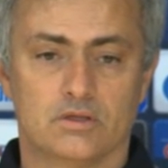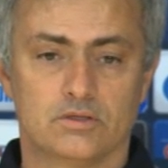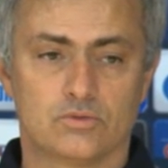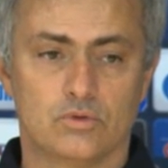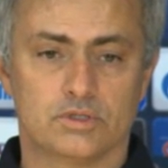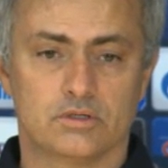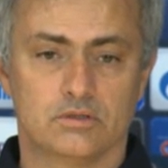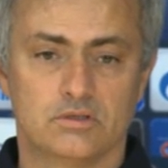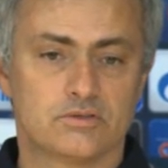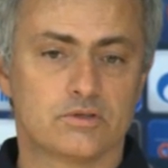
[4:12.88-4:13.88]
he's going.
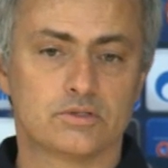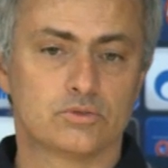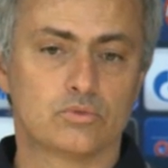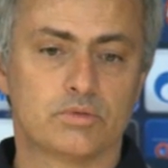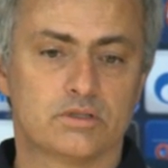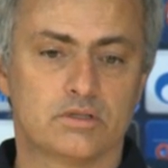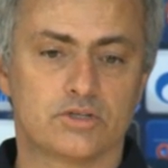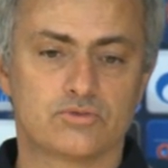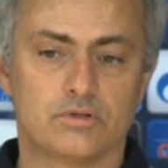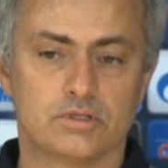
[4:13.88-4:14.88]
He's 32, but
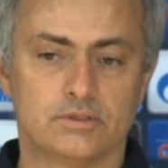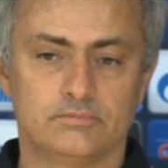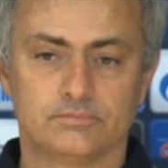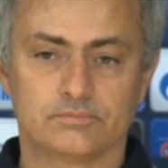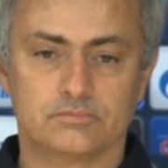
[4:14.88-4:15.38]
naturally